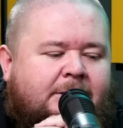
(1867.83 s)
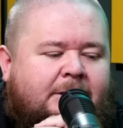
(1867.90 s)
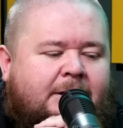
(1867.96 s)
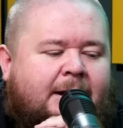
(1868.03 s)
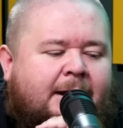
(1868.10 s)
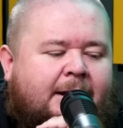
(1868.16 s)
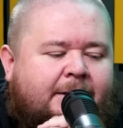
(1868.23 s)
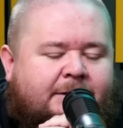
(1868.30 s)

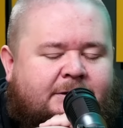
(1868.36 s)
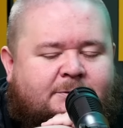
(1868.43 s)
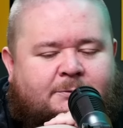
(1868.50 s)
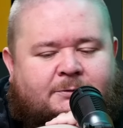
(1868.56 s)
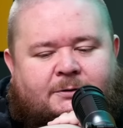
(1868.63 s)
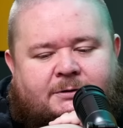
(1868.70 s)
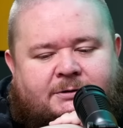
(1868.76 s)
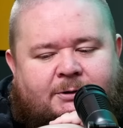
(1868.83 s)
uh, this
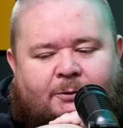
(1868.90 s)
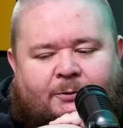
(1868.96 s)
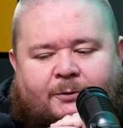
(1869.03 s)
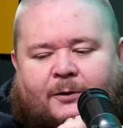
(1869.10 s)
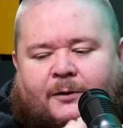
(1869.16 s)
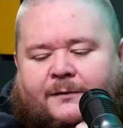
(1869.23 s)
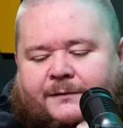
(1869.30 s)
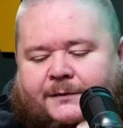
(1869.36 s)
was all starting
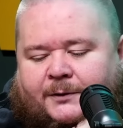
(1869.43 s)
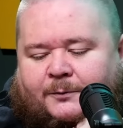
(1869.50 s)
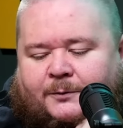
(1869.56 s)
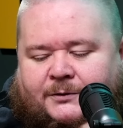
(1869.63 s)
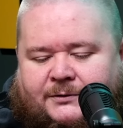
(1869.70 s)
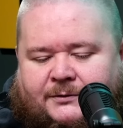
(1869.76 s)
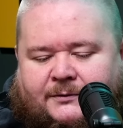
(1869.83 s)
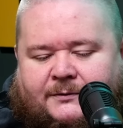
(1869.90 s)
off that it
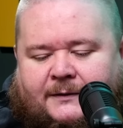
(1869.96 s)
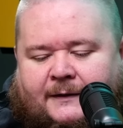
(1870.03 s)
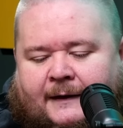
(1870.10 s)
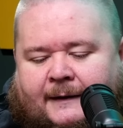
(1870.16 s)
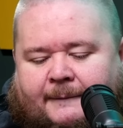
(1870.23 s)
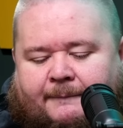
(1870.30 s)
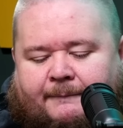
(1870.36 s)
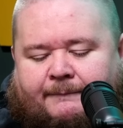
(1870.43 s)
wasn't
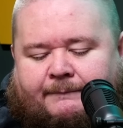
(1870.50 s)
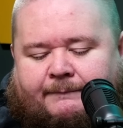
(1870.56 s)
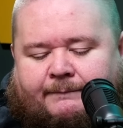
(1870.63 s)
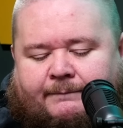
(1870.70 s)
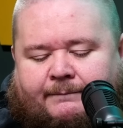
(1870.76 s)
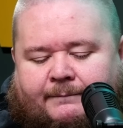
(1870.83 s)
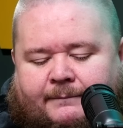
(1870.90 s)
um,